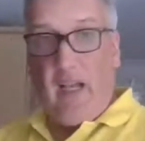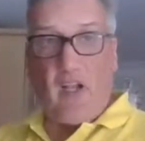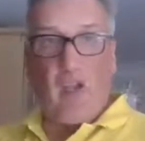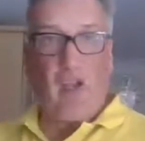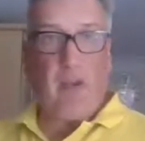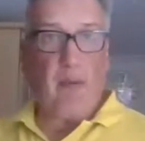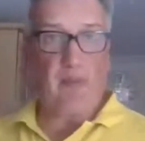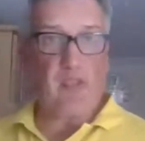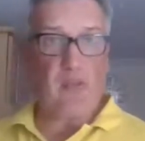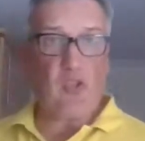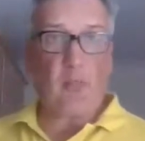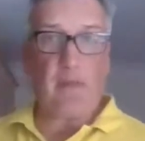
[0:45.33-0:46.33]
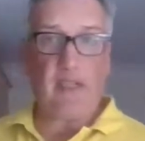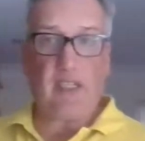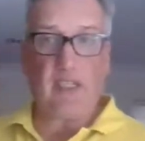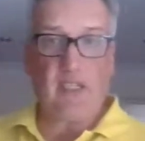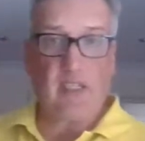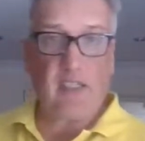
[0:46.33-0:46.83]
to come up with some
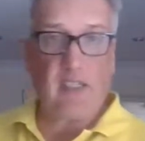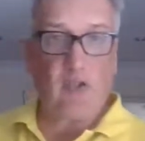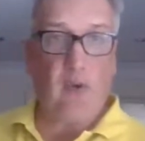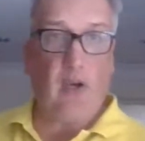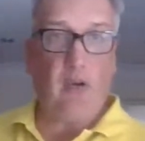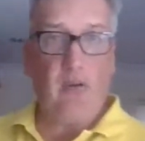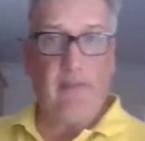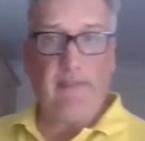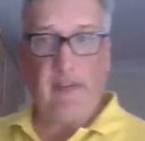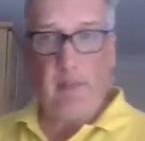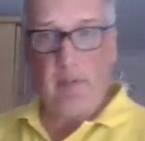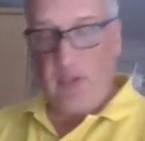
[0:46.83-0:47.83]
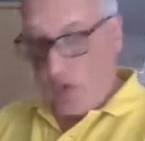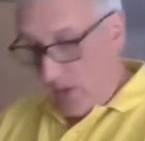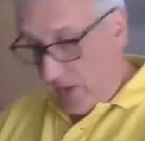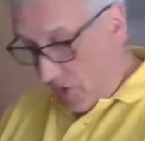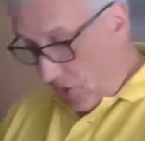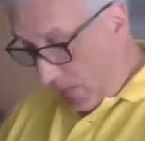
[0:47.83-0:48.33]
topics as well. If anybody's got
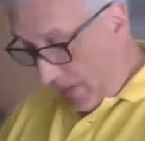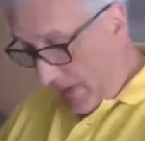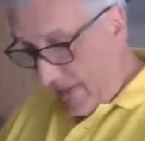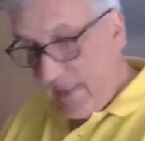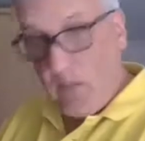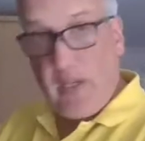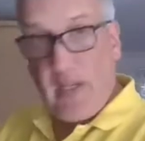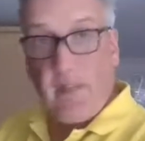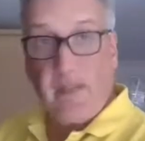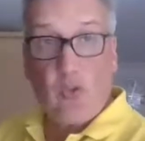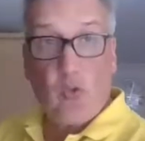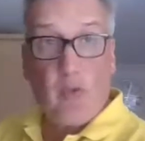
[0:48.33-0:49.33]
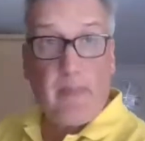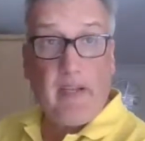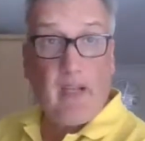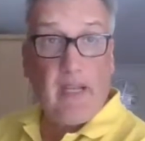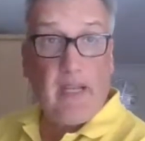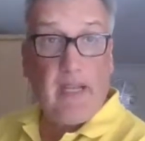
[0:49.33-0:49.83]
any topics they want to hear me talk
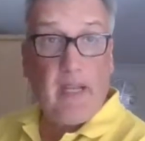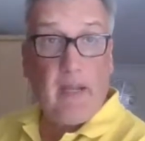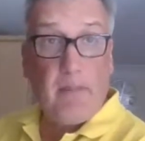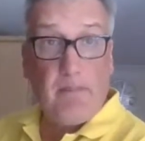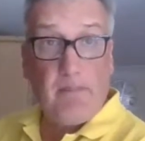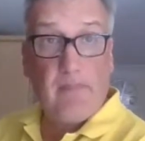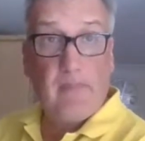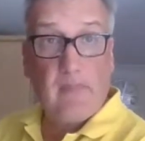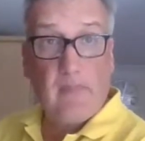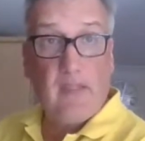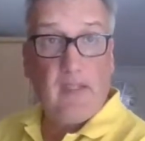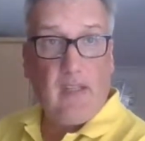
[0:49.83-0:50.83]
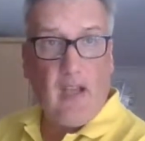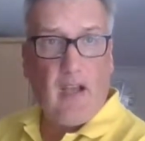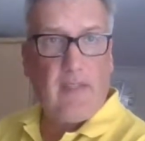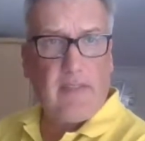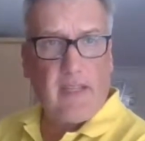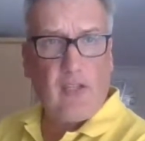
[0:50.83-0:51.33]
about, then
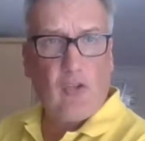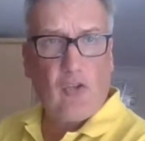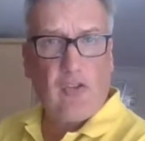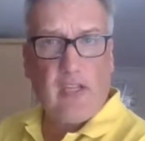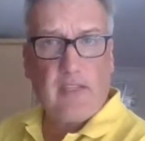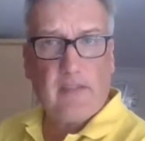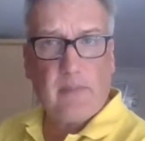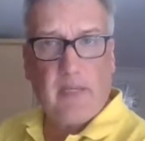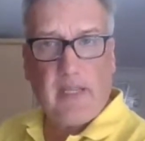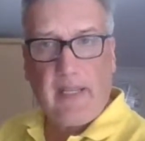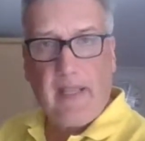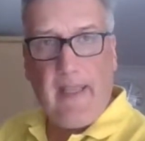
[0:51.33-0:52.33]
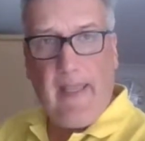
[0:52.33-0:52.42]
I think you're a good day, somebody.